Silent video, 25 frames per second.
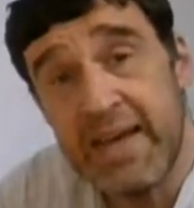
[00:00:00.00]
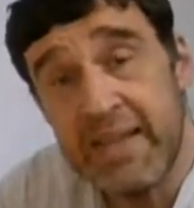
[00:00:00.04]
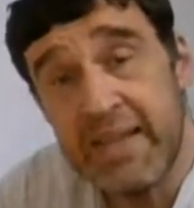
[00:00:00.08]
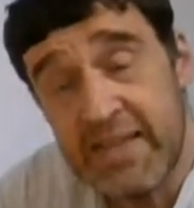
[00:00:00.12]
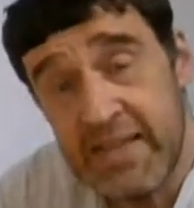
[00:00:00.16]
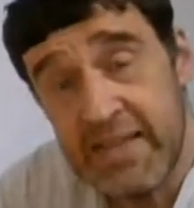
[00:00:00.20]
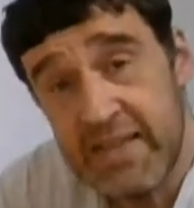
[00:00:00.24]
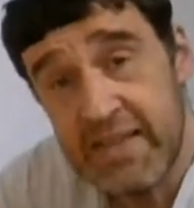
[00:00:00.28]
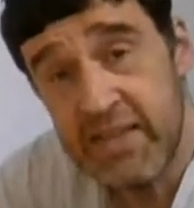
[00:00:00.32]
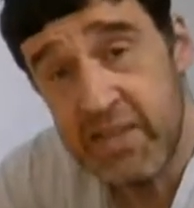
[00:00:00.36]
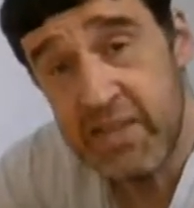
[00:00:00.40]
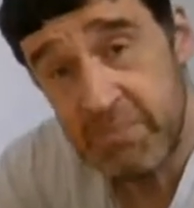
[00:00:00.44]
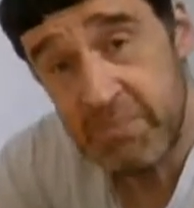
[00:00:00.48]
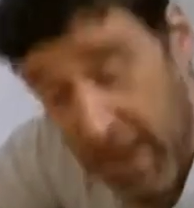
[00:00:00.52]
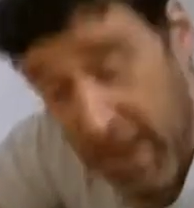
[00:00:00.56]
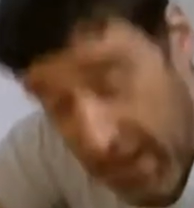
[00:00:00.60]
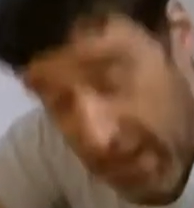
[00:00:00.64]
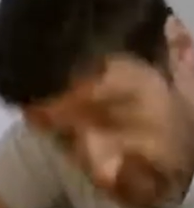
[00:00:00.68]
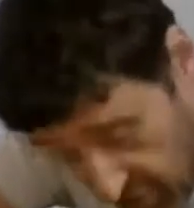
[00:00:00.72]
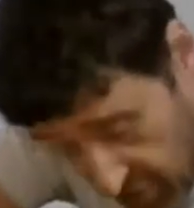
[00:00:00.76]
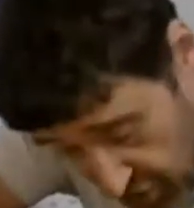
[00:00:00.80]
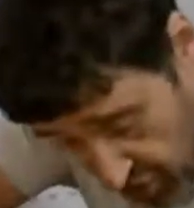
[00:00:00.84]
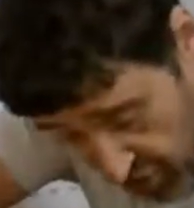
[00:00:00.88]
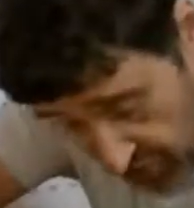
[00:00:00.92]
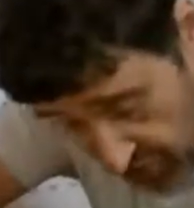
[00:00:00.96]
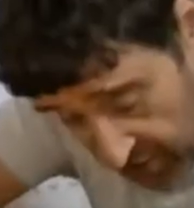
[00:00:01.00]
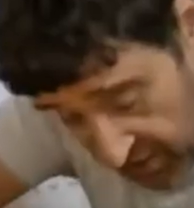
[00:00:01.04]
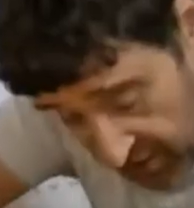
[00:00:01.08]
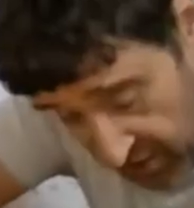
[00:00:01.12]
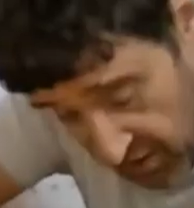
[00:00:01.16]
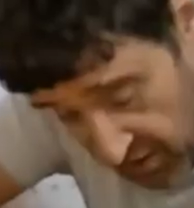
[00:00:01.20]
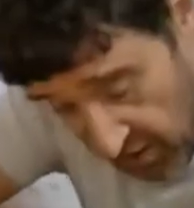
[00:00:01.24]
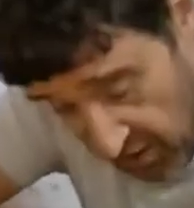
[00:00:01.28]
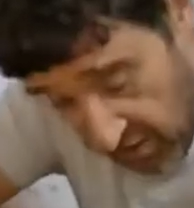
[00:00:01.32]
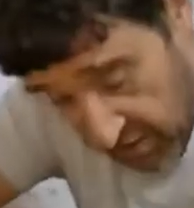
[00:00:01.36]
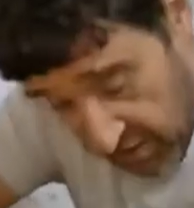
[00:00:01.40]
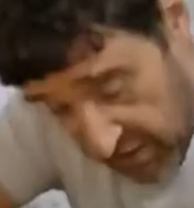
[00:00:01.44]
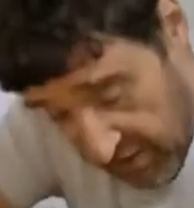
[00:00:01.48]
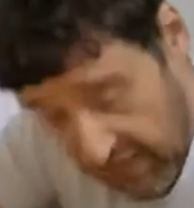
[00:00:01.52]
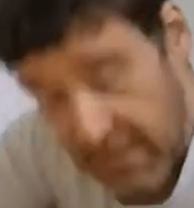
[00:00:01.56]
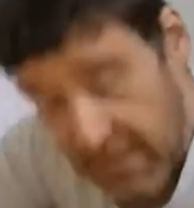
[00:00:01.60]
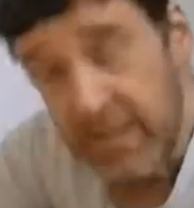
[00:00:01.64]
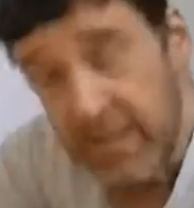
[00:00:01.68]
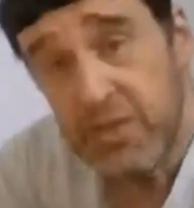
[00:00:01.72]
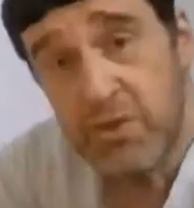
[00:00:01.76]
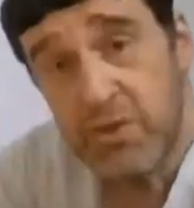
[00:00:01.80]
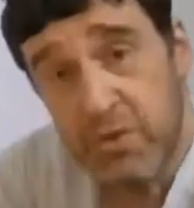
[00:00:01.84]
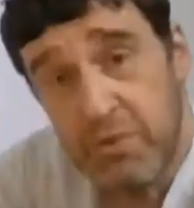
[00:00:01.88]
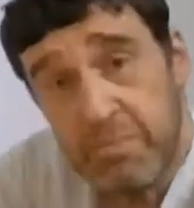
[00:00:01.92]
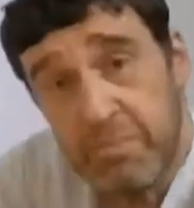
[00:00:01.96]
This parachuting dog
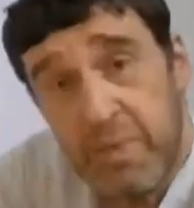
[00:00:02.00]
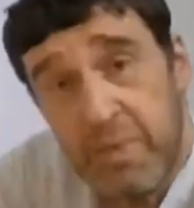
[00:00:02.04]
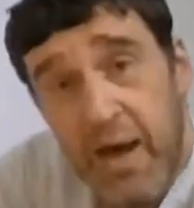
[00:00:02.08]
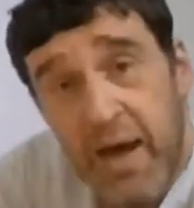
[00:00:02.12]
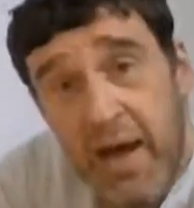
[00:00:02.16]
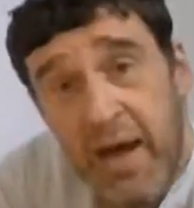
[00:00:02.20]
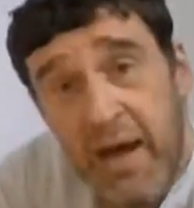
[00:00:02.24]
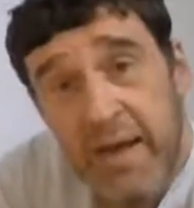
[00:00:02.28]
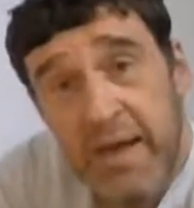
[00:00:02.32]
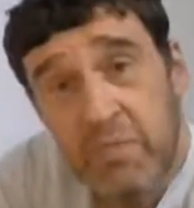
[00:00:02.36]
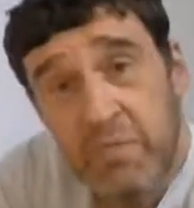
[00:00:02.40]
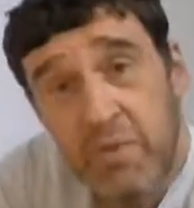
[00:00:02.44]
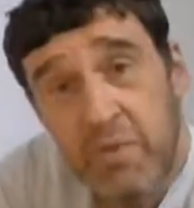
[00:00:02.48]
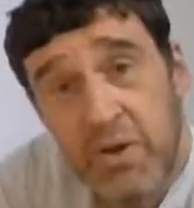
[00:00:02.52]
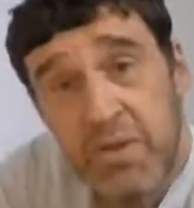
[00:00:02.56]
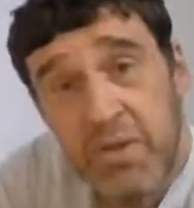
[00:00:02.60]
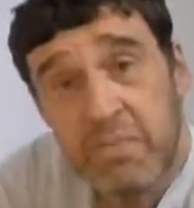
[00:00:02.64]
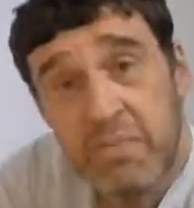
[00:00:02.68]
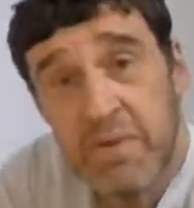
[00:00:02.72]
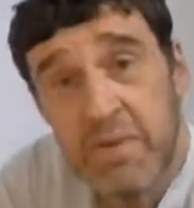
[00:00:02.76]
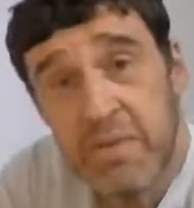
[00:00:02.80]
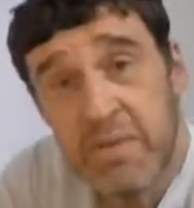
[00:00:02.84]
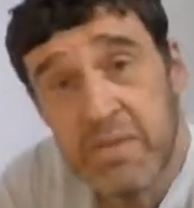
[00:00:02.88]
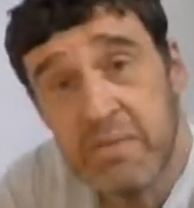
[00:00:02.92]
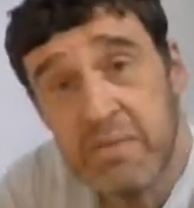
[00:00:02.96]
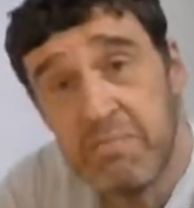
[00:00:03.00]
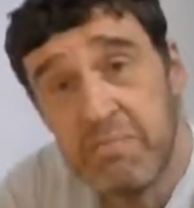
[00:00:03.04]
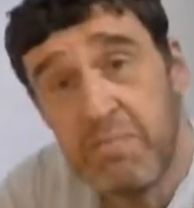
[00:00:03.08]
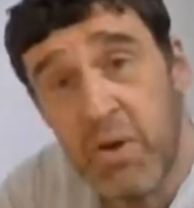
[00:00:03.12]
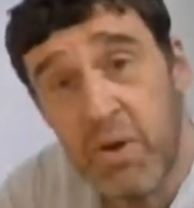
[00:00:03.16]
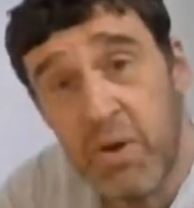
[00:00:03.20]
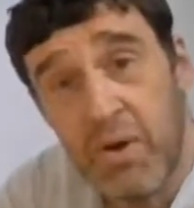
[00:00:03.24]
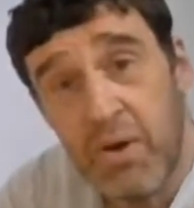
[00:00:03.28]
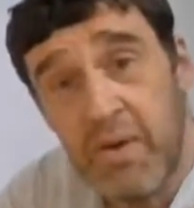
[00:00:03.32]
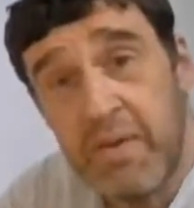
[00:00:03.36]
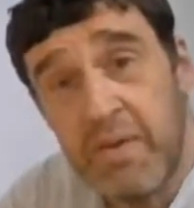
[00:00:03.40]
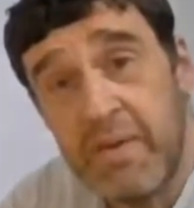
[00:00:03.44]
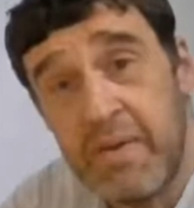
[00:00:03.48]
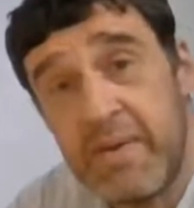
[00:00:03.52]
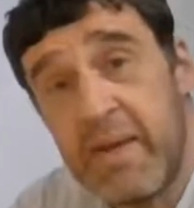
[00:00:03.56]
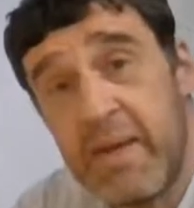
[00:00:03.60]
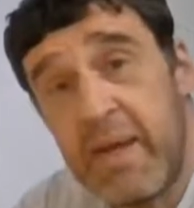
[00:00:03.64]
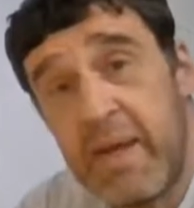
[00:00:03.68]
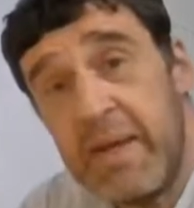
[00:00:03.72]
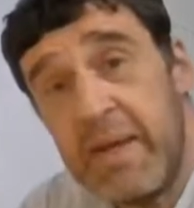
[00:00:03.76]
took part in one of the most important